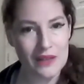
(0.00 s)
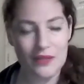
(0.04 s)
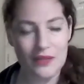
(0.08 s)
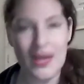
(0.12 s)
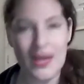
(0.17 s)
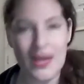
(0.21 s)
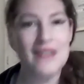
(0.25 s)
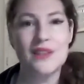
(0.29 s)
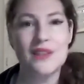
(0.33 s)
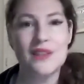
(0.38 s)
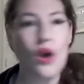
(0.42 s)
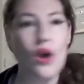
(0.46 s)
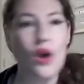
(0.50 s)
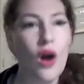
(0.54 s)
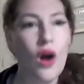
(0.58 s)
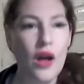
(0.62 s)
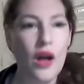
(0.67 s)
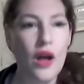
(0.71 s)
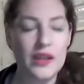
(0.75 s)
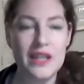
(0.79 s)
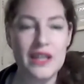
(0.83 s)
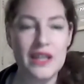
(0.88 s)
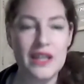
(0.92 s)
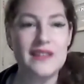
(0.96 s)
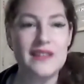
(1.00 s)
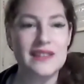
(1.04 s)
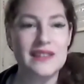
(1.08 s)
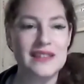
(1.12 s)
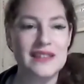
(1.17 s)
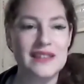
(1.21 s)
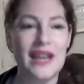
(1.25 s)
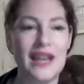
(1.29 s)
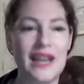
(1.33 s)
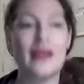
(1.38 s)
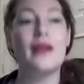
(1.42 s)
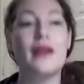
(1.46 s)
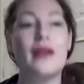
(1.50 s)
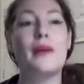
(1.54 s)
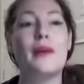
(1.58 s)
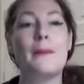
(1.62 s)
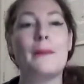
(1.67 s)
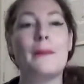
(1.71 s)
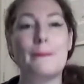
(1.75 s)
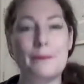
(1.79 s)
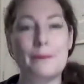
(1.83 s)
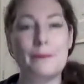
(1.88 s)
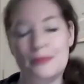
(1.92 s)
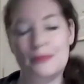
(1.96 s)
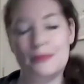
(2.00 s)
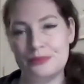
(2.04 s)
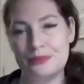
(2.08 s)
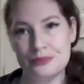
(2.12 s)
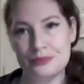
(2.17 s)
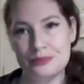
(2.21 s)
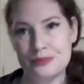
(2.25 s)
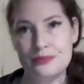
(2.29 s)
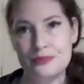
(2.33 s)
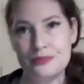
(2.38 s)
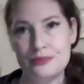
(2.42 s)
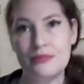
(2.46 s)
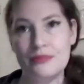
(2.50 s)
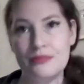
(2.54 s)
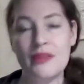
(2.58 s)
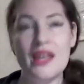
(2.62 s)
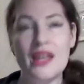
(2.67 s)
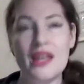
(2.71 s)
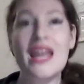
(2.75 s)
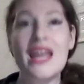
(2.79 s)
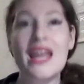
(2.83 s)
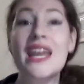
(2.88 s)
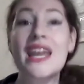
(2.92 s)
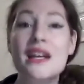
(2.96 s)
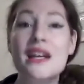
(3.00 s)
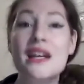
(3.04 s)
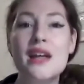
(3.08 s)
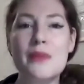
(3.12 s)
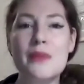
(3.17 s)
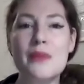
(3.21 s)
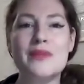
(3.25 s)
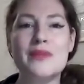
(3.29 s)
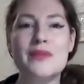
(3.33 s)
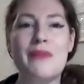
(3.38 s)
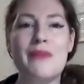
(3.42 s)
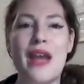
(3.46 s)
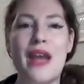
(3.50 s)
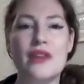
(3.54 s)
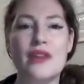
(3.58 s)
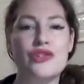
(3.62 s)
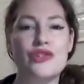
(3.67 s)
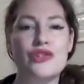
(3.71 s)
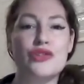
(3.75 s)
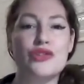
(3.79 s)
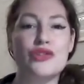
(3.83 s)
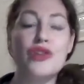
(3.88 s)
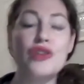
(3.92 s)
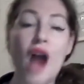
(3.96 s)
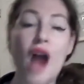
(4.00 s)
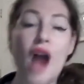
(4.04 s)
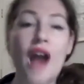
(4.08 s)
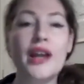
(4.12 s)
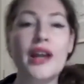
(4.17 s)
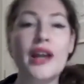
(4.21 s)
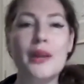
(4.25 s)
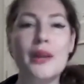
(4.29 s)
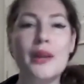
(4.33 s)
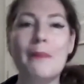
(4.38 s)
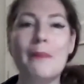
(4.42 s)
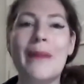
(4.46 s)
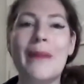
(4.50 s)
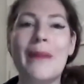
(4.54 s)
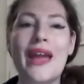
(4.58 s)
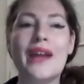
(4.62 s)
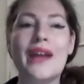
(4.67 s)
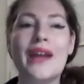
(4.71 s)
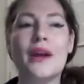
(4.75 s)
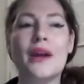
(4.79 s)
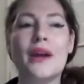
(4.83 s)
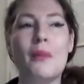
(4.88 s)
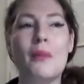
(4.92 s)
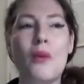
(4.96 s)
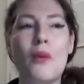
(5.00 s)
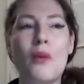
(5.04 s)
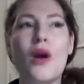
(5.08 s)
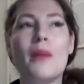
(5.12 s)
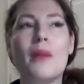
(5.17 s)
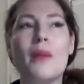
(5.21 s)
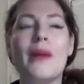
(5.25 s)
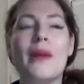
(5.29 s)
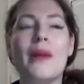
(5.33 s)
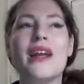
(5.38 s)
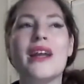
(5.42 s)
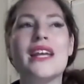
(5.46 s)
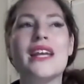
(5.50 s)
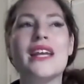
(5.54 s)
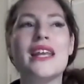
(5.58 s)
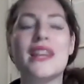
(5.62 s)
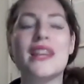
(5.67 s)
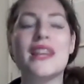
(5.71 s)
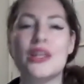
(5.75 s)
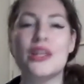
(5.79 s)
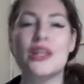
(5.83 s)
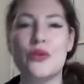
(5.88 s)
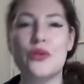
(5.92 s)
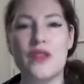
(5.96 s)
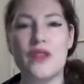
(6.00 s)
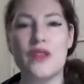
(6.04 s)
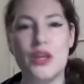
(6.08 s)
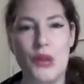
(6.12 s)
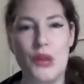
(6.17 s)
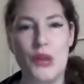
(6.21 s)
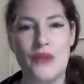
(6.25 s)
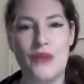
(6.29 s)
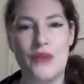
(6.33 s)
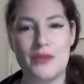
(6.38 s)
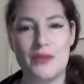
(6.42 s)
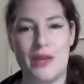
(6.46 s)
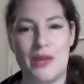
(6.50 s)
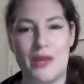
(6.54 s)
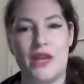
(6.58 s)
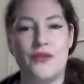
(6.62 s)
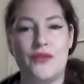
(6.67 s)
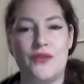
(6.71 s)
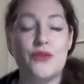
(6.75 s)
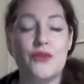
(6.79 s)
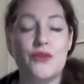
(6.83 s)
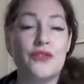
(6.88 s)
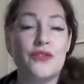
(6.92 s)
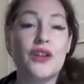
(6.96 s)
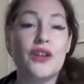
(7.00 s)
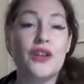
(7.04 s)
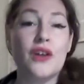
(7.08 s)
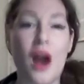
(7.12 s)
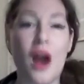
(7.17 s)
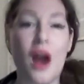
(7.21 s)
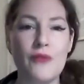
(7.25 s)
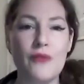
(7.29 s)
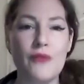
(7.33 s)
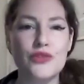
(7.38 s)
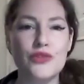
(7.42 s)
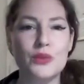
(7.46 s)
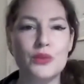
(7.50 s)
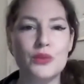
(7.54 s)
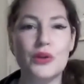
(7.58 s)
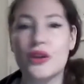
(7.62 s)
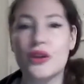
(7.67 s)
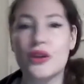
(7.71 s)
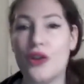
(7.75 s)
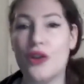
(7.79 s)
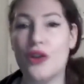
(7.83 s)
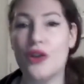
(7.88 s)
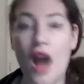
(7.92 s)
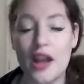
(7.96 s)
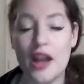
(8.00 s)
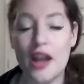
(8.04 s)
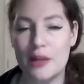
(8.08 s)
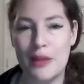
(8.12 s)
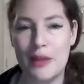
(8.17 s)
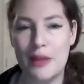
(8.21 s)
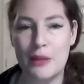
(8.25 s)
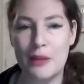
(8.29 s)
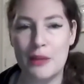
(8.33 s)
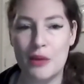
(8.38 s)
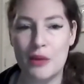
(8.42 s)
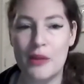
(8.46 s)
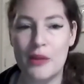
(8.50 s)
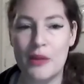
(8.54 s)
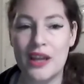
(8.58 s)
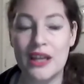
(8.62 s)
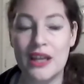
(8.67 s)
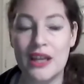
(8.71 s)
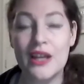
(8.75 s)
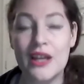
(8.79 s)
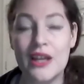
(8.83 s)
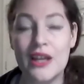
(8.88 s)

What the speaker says: That's all it is. It's like income demand. You're not going to make more money than you think you have to make. If you feel comfortable, you're not going to make more money.